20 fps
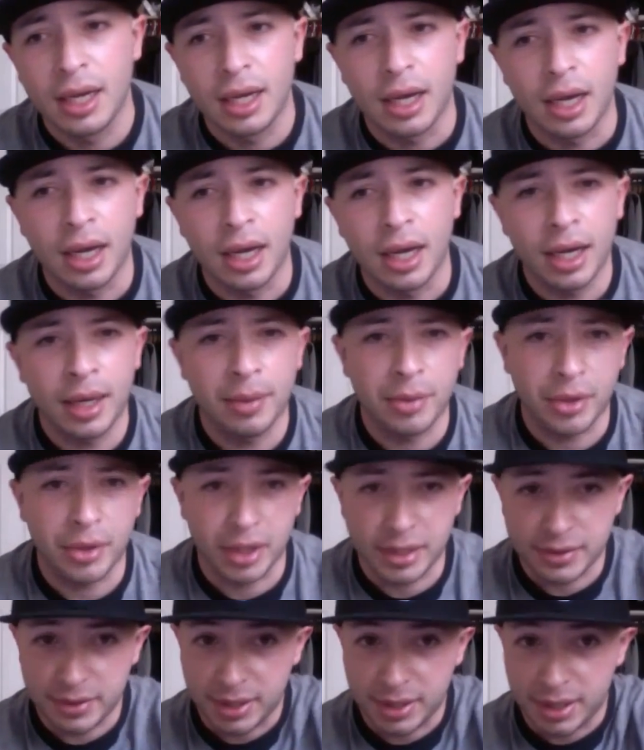Um, okay,
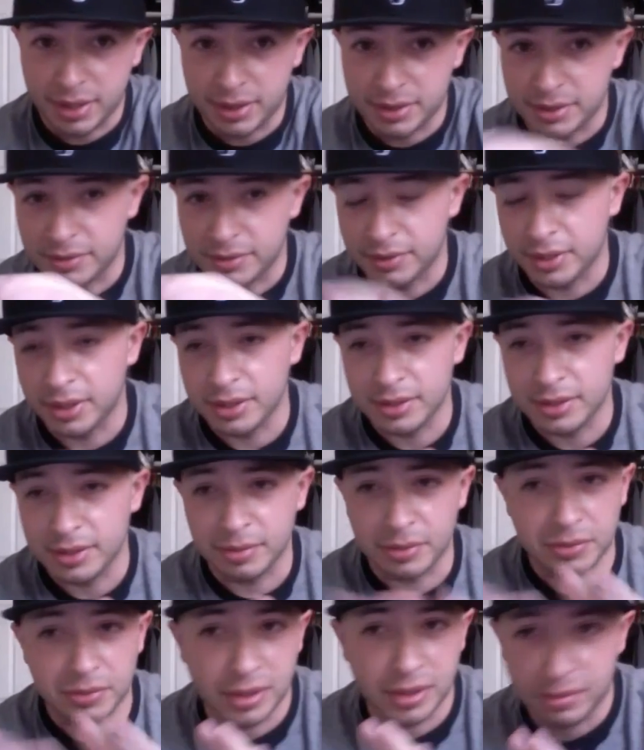so I got a list over here, so I'm
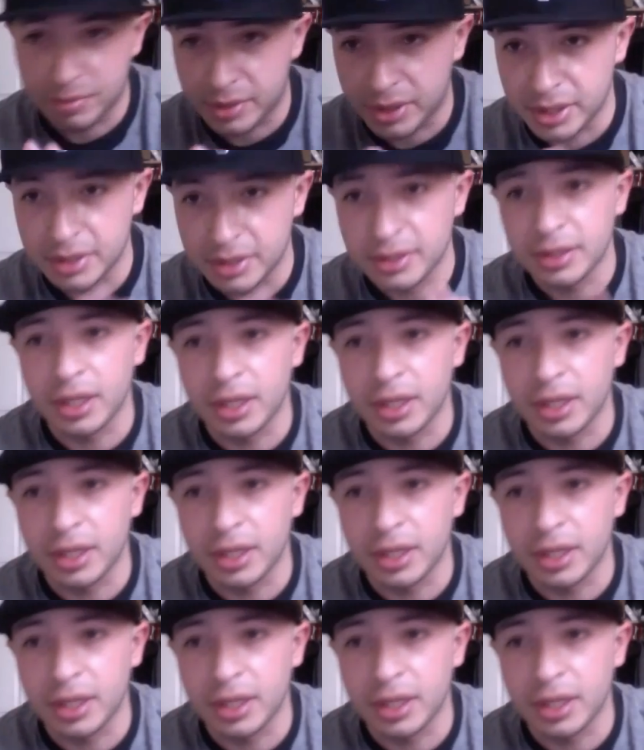going to read off my list.